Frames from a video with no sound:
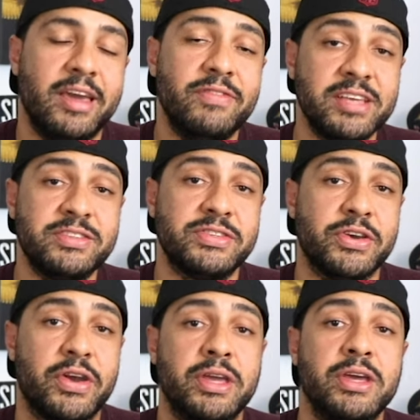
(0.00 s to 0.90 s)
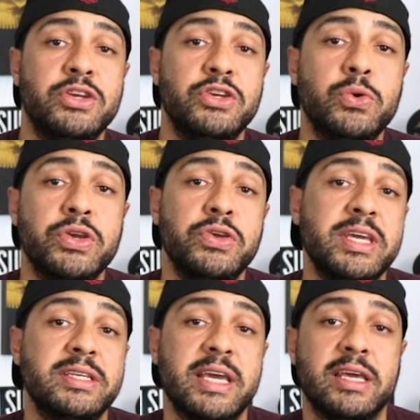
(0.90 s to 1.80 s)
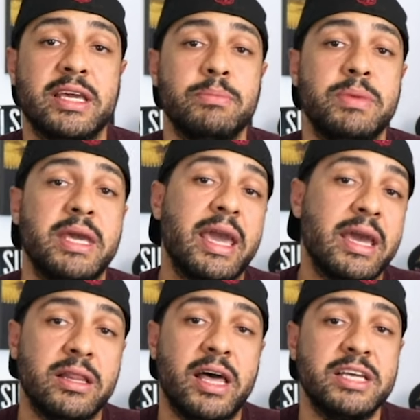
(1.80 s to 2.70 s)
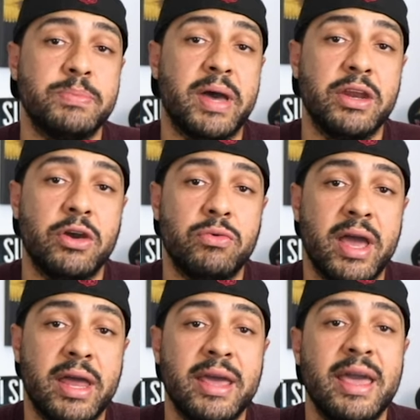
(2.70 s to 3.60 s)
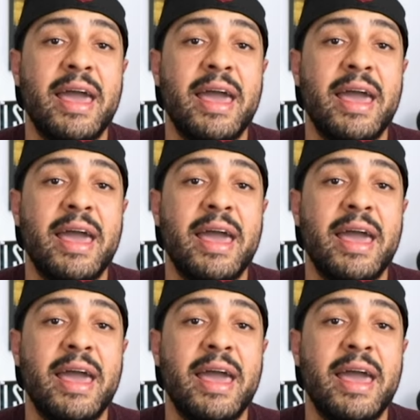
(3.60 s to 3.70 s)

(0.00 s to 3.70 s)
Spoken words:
If necessary, new or unique data can be analyzed by Node-RED